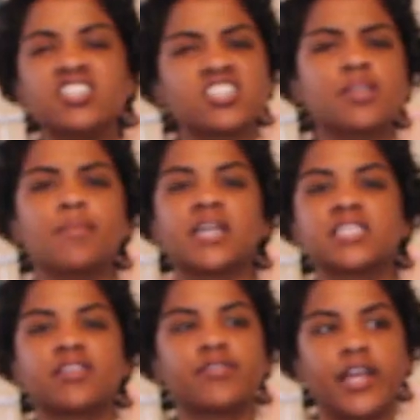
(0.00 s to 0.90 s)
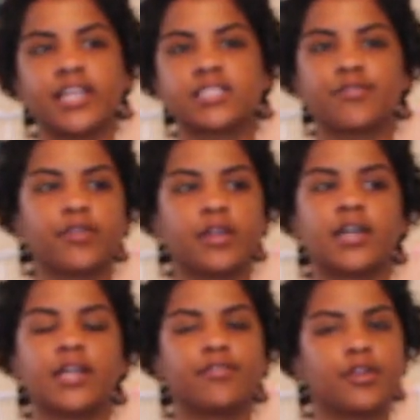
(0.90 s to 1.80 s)
just a mix of like
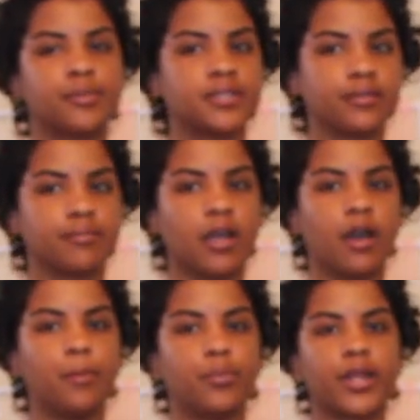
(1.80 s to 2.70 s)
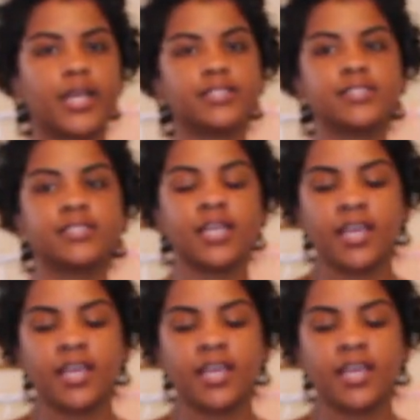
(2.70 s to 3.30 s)
different kind of urban uh, brands.